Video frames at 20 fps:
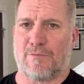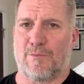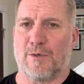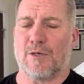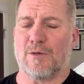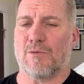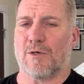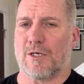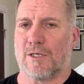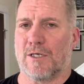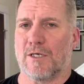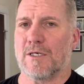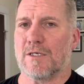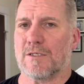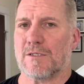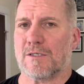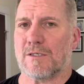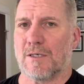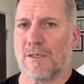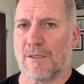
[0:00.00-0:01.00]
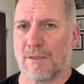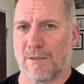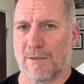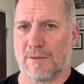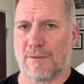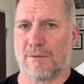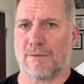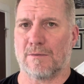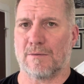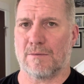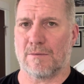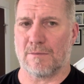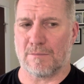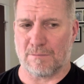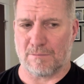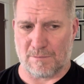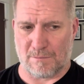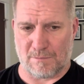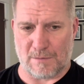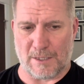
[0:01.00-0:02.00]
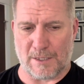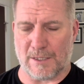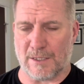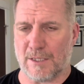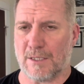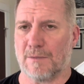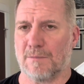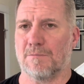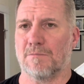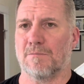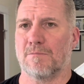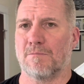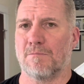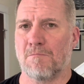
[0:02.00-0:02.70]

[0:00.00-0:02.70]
being what it is, I get it.